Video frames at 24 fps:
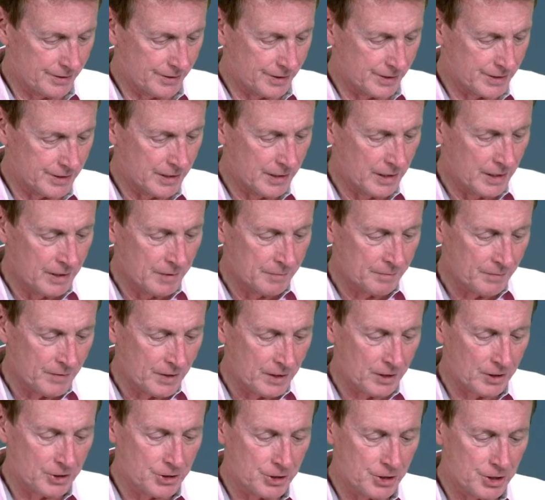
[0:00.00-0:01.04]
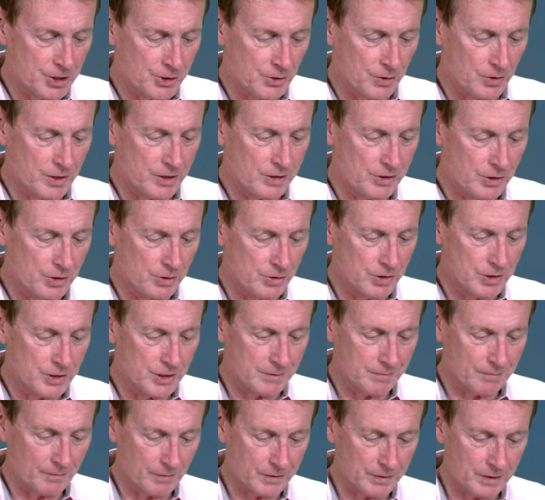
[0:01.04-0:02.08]
to this, because she started
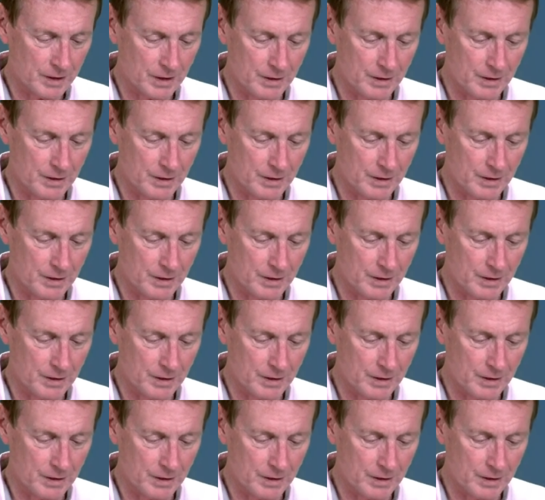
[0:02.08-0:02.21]
using